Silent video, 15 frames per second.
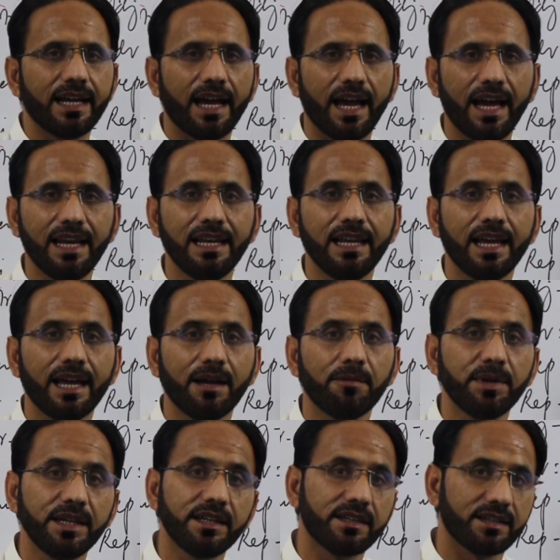L A
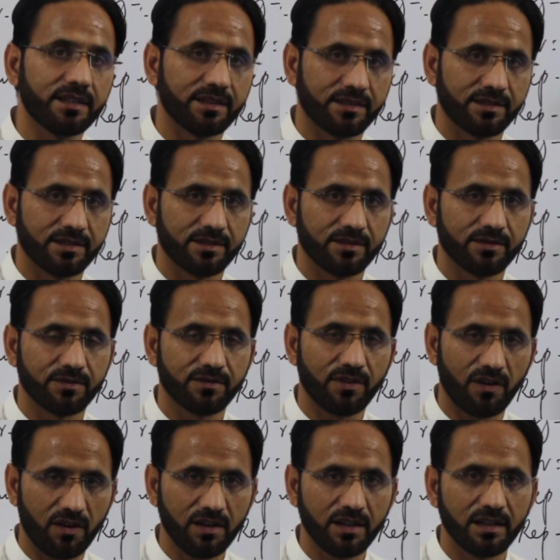B
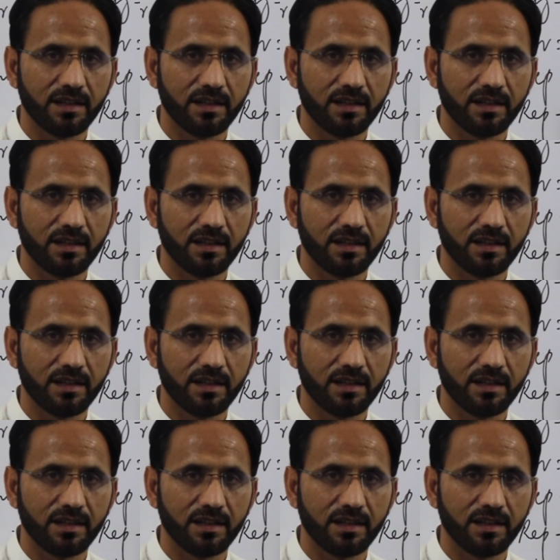for